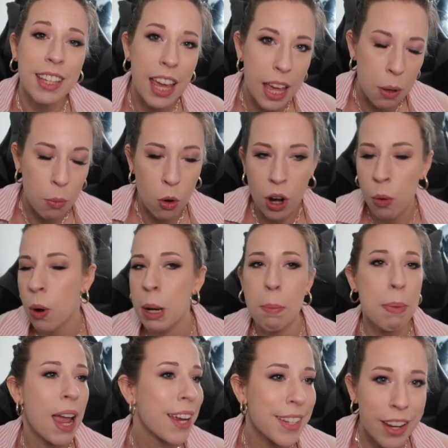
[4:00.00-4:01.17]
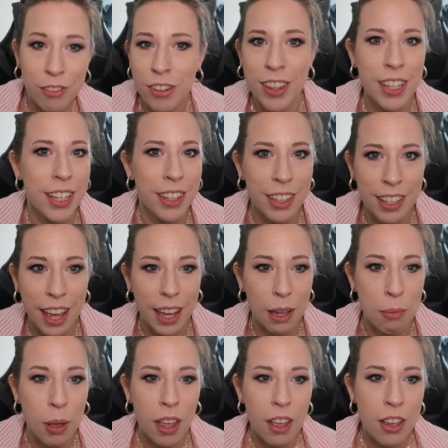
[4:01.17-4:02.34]
in the game, or I want to paint everything in the
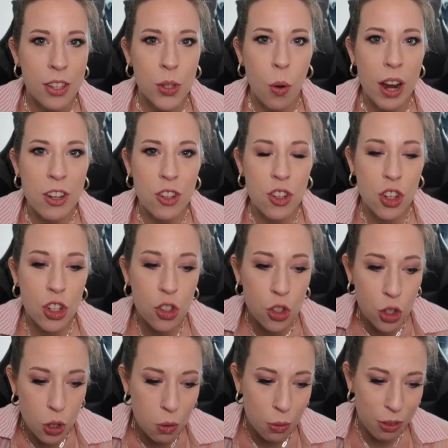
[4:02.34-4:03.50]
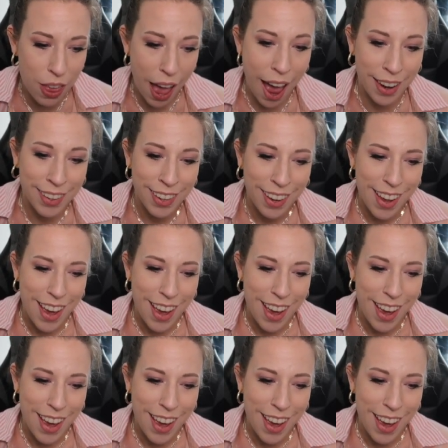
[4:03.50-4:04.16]
game, so I should just do that.